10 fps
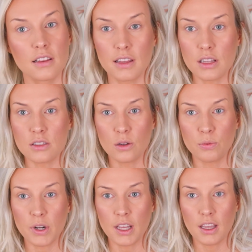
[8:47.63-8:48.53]
That's so
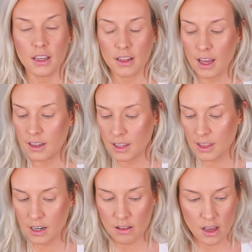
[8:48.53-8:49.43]
pretty. I like
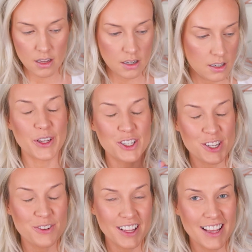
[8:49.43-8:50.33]
that a lot. So I
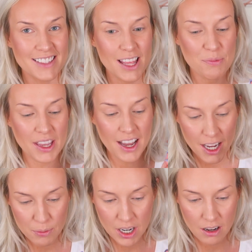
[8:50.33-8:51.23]
just realized that my
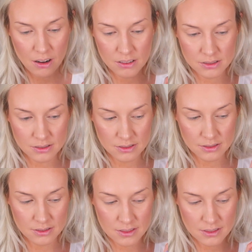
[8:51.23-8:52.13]
eyebrow
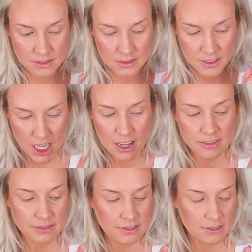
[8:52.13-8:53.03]

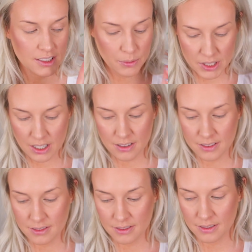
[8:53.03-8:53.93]
stuff is
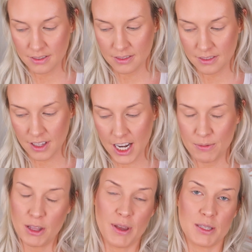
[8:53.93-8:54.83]
upstairs and
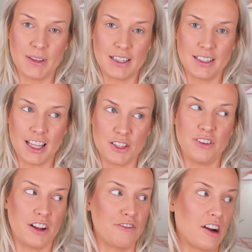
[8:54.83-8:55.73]
I'm in the basement. That's
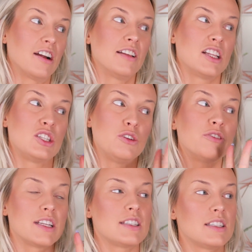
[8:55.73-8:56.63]
very far. That's 2
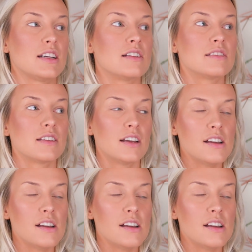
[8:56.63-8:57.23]
flights of stairs.